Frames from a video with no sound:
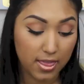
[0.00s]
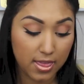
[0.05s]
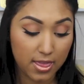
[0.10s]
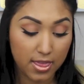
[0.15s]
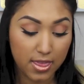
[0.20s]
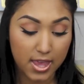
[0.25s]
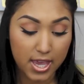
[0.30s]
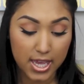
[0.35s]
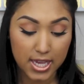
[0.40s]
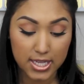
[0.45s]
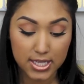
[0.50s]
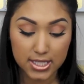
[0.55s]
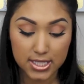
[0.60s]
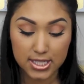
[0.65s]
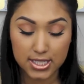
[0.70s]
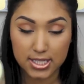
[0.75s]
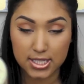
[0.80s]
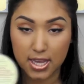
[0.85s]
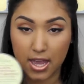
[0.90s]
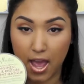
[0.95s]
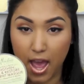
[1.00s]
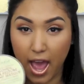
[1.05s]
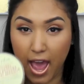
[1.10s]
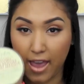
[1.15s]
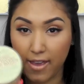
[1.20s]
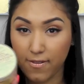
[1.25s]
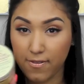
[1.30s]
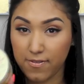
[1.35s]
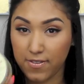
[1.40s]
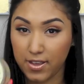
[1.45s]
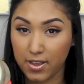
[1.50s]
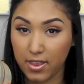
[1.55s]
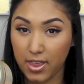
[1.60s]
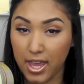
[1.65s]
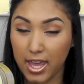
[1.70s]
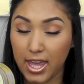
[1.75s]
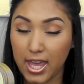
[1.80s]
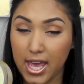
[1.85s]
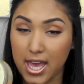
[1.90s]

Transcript: This, I feel like,